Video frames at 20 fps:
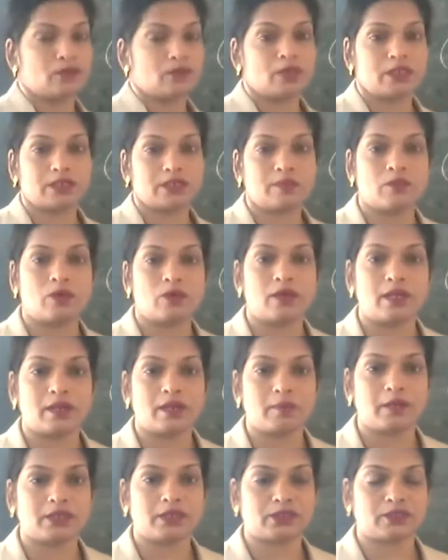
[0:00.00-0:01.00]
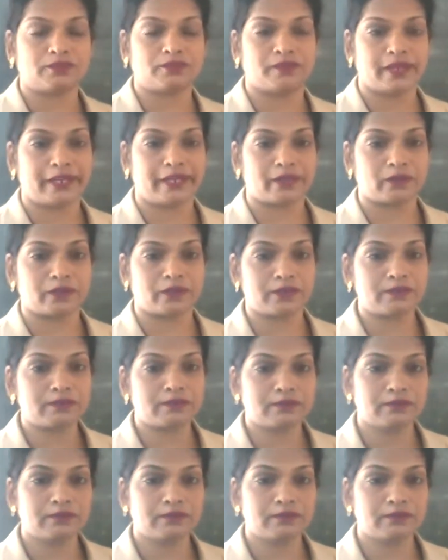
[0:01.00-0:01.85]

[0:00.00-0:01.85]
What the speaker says: what is the molar mass of nitrogen?